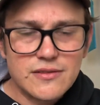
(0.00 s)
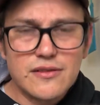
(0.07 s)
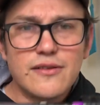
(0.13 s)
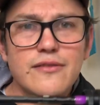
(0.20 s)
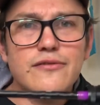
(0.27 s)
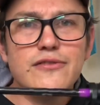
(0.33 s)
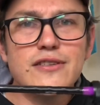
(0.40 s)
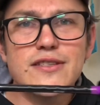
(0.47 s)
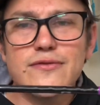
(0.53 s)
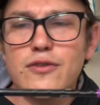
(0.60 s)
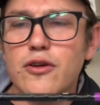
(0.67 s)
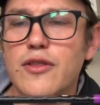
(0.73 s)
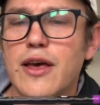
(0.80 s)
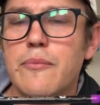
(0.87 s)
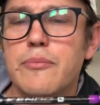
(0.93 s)
First of
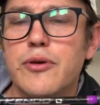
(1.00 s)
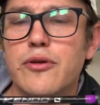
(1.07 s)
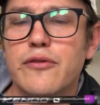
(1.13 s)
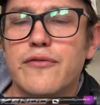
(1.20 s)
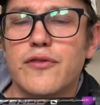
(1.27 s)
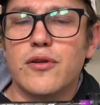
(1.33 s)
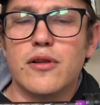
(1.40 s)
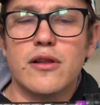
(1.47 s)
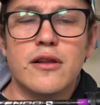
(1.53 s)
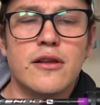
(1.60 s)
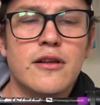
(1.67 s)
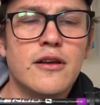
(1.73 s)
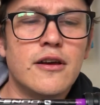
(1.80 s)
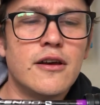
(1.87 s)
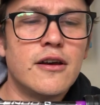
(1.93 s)
all, that beautiful
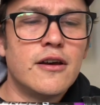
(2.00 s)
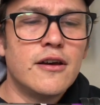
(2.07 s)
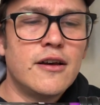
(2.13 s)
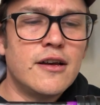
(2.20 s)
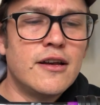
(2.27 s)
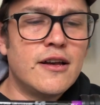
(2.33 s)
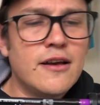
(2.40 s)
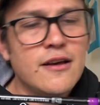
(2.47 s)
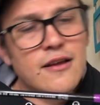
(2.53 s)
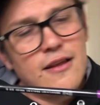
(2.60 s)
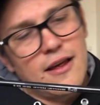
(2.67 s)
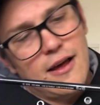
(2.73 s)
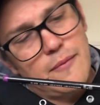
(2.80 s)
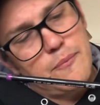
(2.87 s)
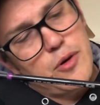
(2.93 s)

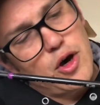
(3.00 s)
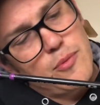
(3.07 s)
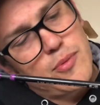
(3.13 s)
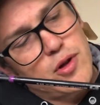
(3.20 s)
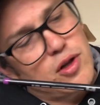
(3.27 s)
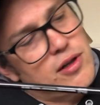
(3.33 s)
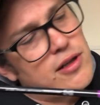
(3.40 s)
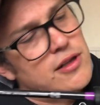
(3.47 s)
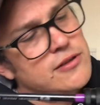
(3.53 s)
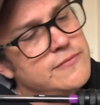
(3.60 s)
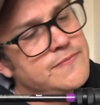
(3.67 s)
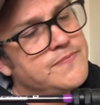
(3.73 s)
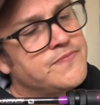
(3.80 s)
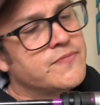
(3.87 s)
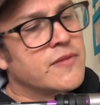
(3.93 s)
purple
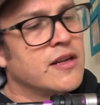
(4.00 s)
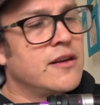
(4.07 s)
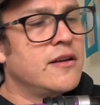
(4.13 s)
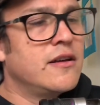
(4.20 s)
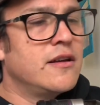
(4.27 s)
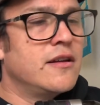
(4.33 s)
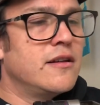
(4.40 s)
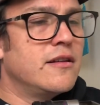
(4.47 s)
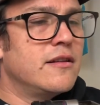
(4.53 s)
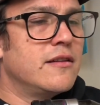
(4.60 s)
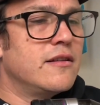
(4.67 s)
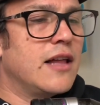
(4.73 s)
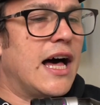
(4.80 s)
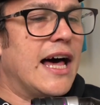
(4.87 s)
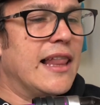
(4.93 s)

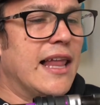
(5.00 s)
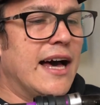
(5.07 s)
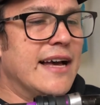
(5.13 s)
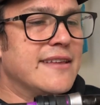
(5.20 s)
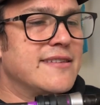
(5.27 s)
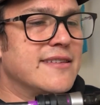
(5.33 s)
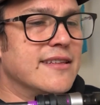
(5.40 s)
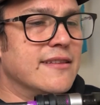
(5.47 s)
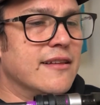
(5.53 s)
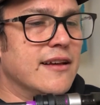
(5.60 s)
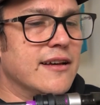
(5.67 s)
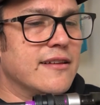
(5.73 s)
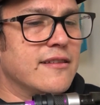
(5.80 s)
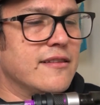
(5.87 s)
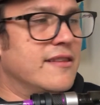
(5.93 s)
highlights and
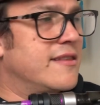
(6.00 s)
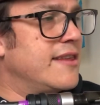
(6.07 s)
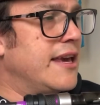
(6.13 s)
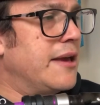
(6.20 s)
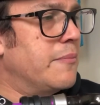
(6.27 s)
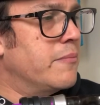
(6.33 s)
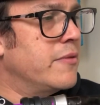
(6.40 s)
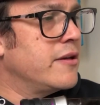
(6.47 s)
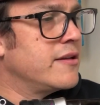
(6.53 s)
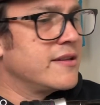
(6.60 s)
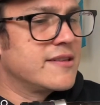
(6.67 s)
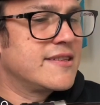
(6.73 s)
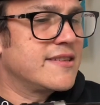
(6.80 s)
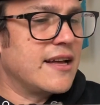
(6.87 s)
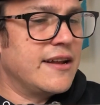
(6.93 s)
the theme,
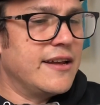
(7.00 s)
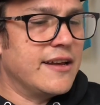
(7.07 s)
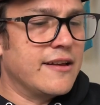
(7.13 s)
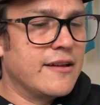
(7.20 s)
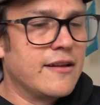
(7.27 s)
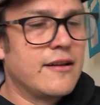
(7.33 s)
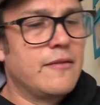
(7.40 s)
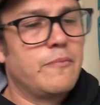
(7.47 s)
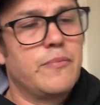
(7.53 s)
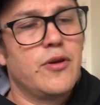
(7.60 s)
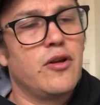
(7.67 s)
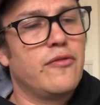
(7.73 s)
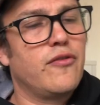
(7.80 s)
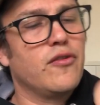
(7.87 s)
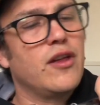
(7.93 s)
stunning.
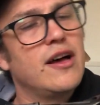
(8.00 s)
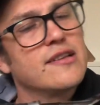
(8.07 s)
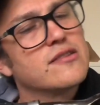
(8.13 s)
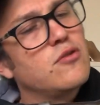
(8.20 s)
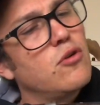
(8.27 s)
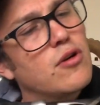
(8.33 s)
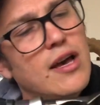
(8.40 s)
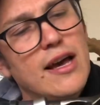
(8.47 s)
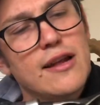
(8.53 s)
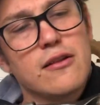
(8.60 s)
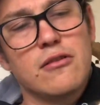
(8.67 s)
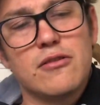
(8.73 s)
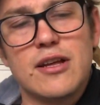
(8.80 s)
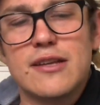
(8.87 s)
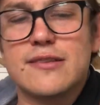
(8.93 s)
Beautiful, nice cork
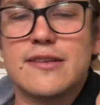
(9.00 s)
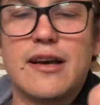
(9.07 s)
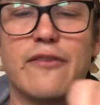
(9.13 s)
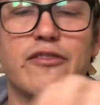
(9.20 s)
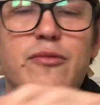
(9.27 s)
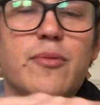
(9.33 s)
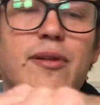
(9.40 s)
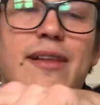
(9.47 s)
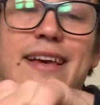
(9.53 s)
handle, nice and comfortable.